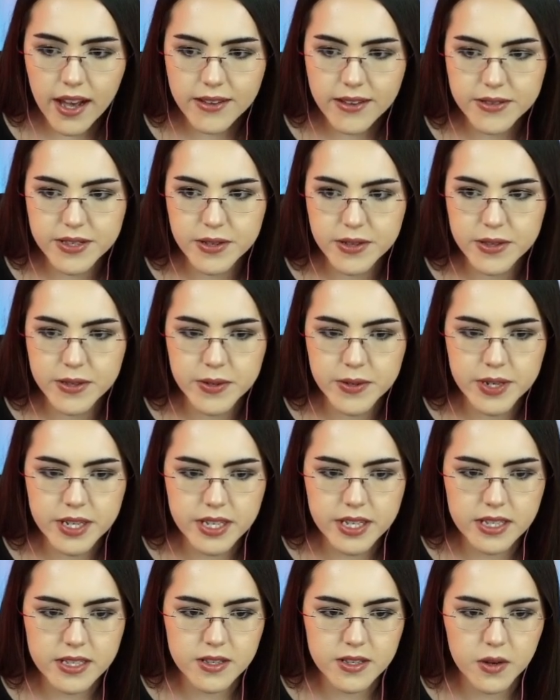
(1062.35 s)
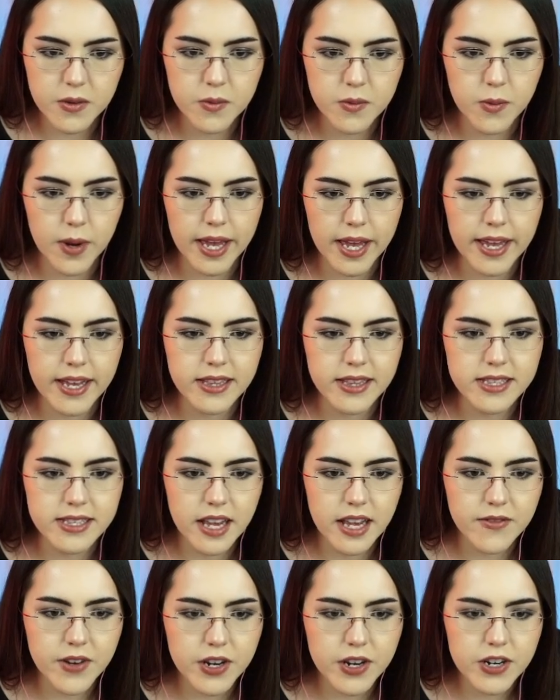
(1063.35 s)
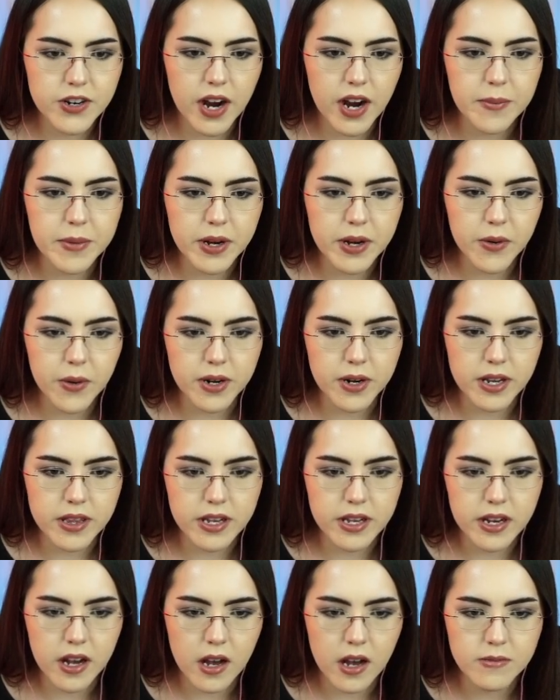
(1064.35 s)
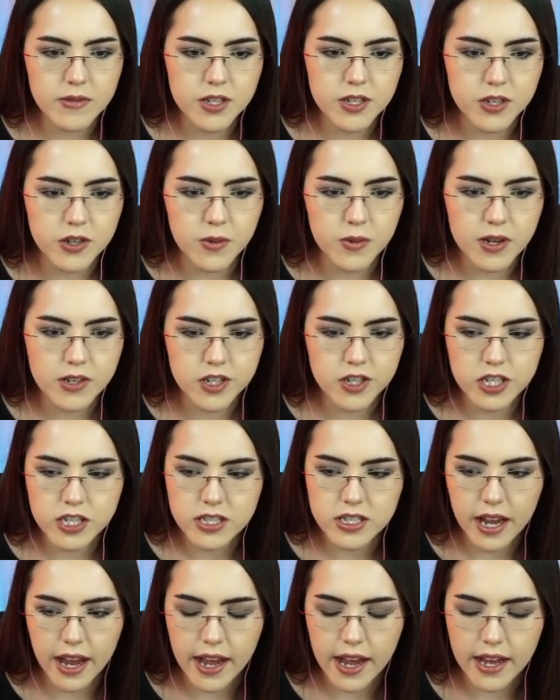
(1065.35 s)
so Luna is awake. Let's have her grab a corn on the cob too while she's at